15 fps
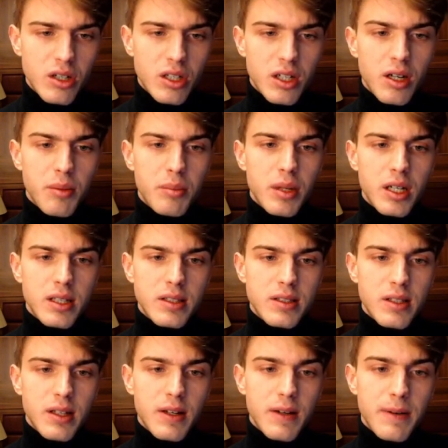here,
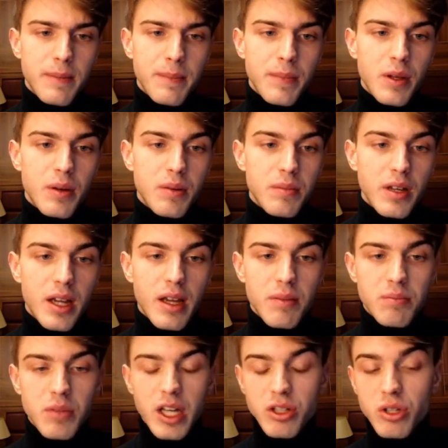but
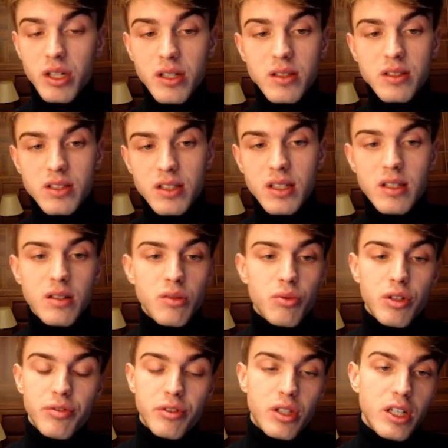actually, I didn't see the
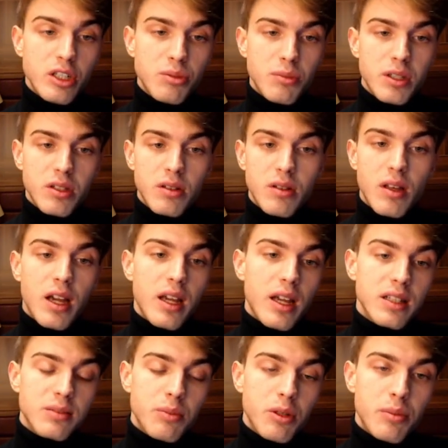refutation, but I
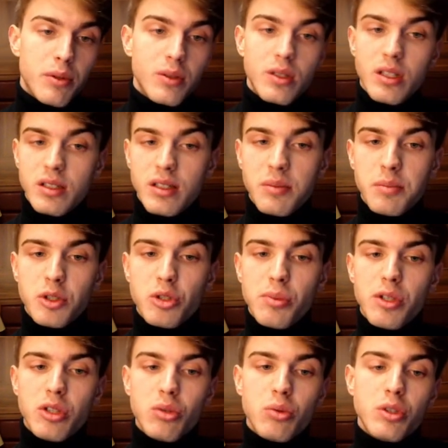asked my opponent. He said
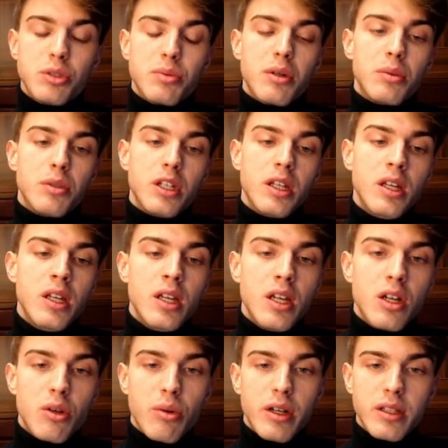bishop e2 is probably
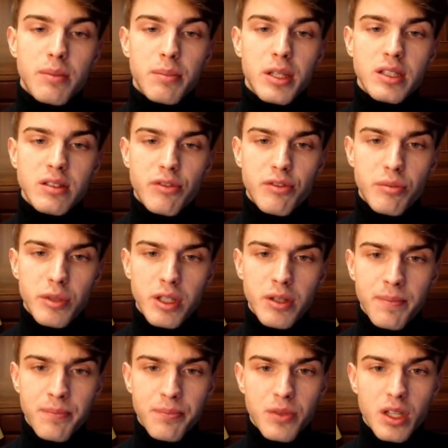quite unpleasant for
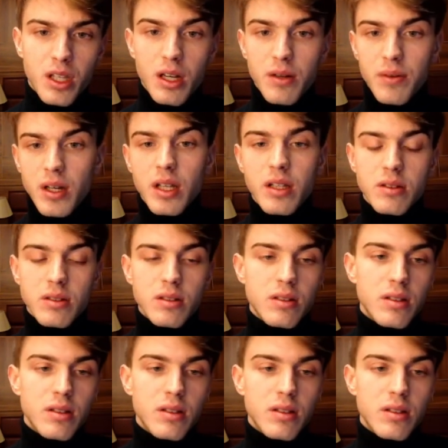me. Yeah, and